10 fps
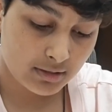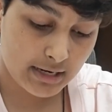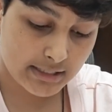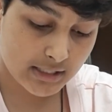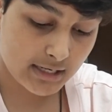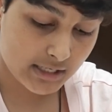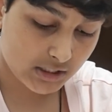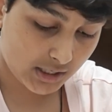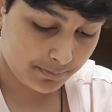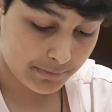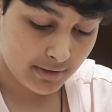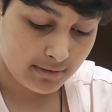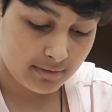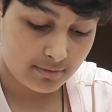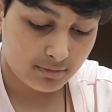Raja
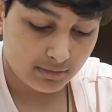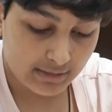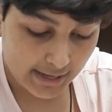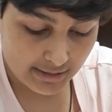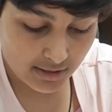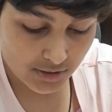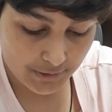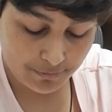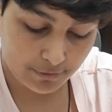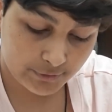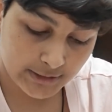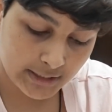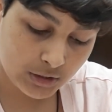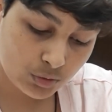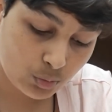915